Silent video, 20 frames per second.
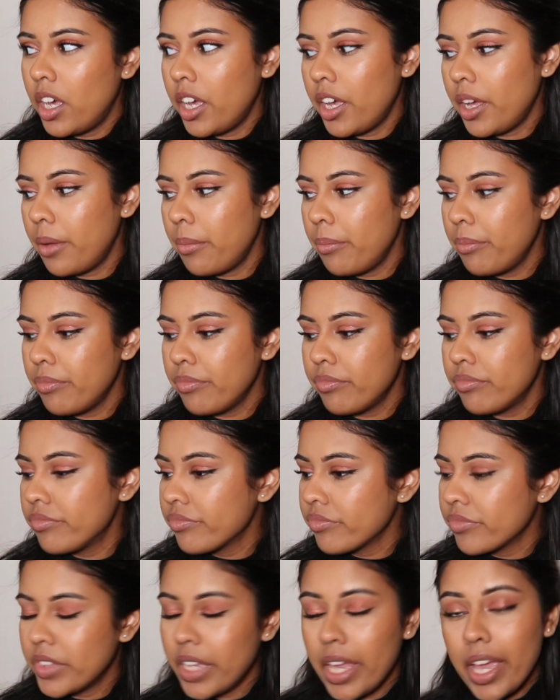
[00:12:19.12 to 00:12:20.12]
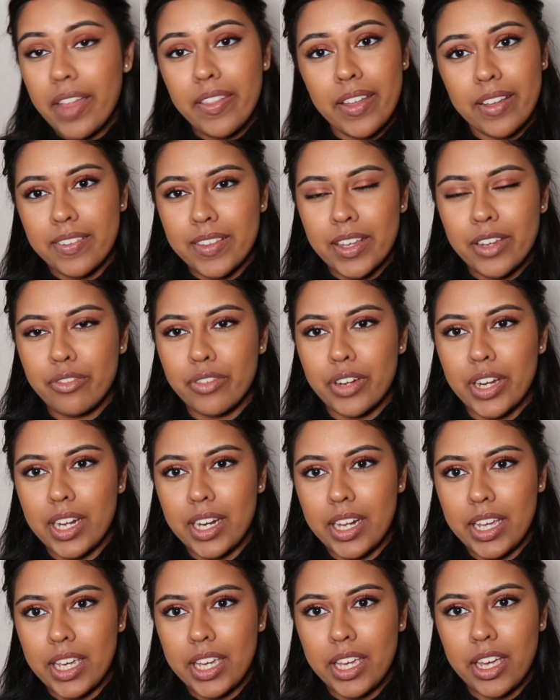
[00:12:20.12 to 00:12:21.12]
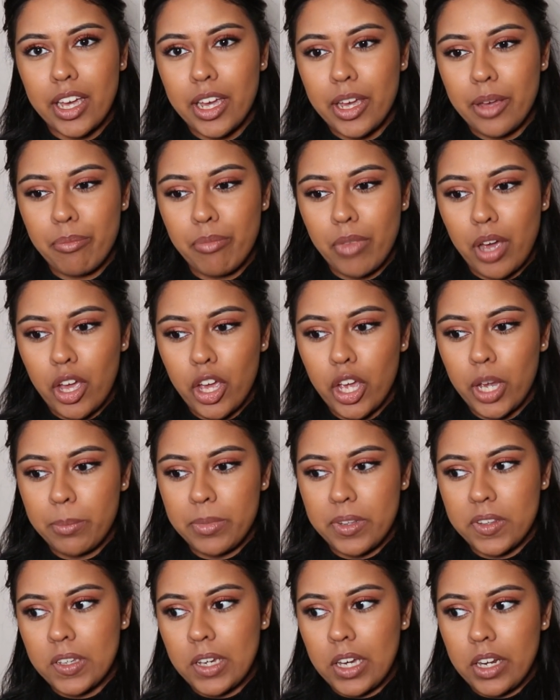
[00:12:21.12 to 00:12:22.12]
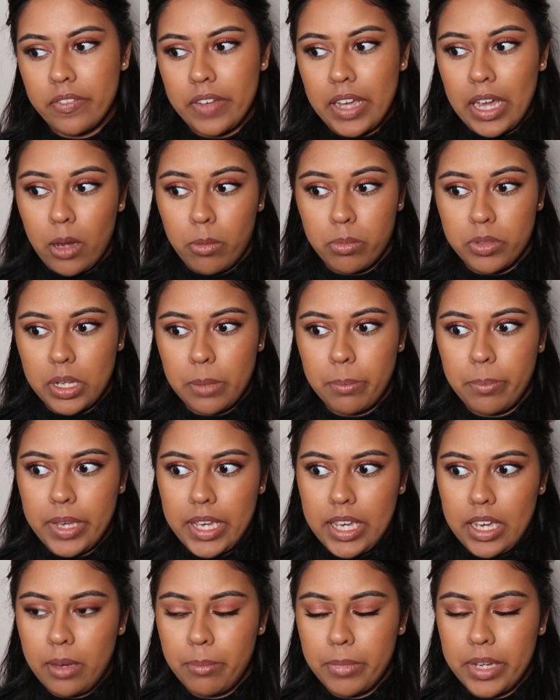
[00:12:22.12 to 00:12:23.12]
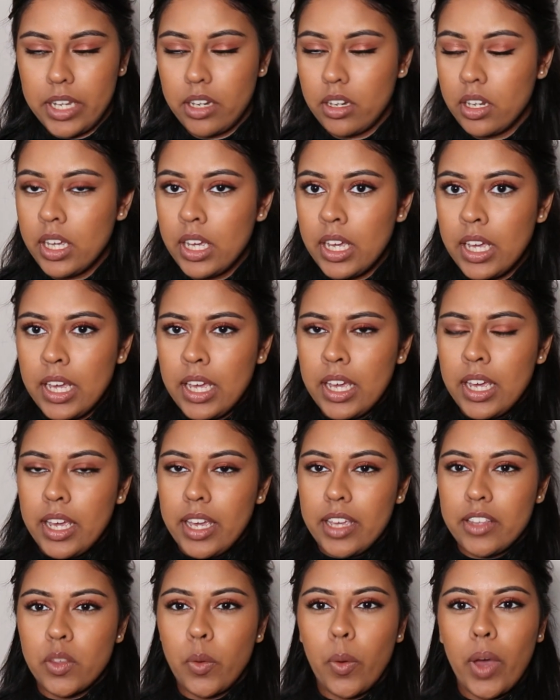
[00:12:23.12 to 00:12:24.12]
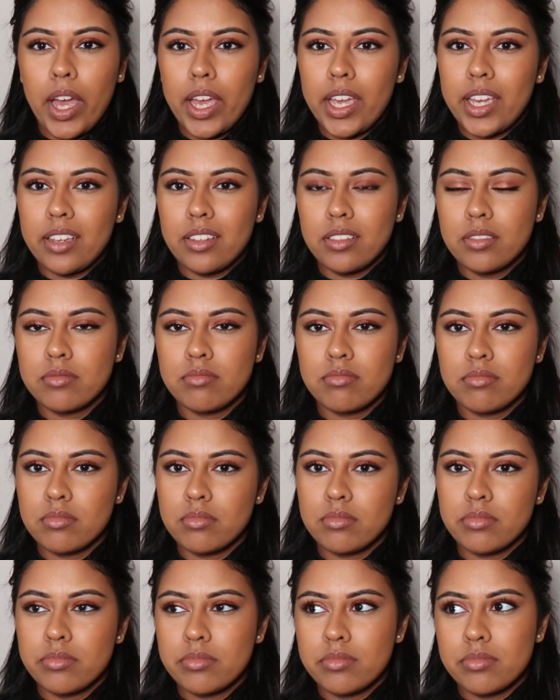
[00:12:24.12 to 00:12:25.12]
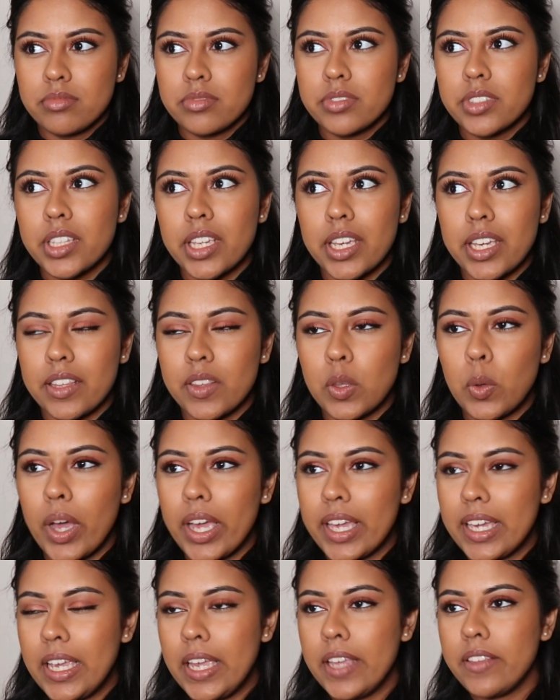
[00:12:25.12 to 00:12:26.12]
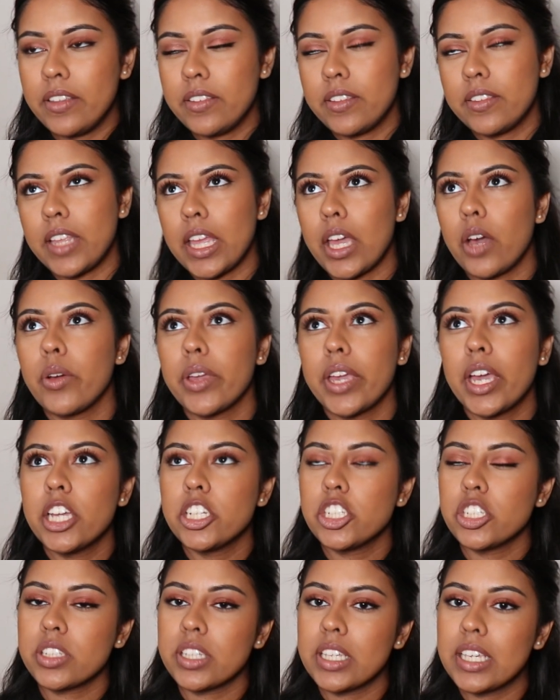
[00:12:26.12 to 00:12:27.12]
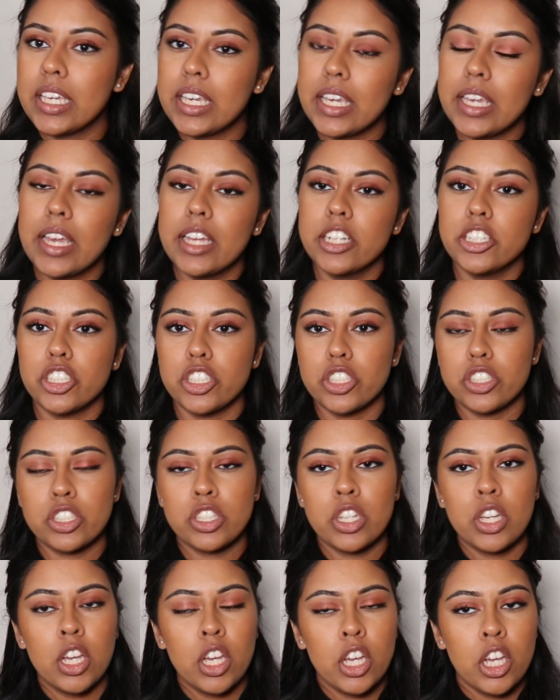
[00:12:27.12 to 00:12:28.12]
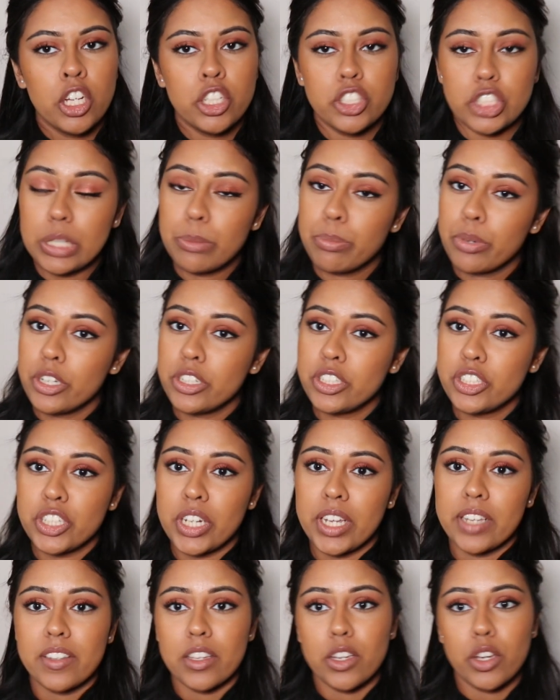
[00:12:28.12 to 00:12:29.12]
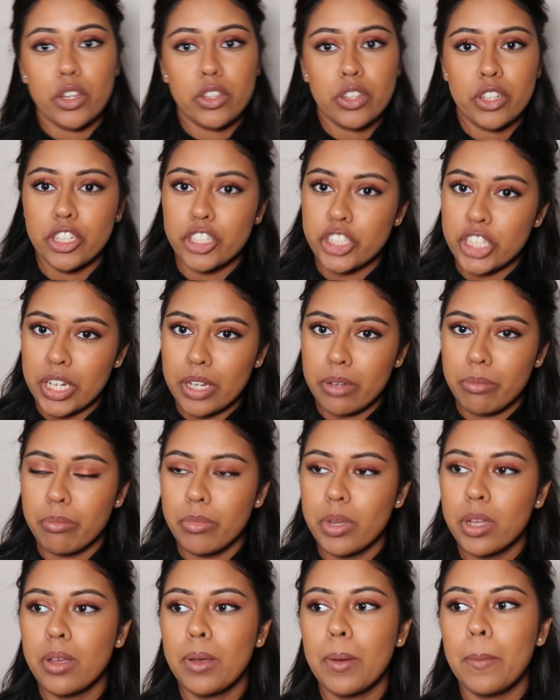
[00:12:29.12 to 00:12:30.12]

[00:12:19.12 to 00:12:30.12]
Yeah, that's it really. I hope this kind of helped a bit. I mean, it's quite easy to say, oh yeah, just eat and just drink protein shakes and go to the gym.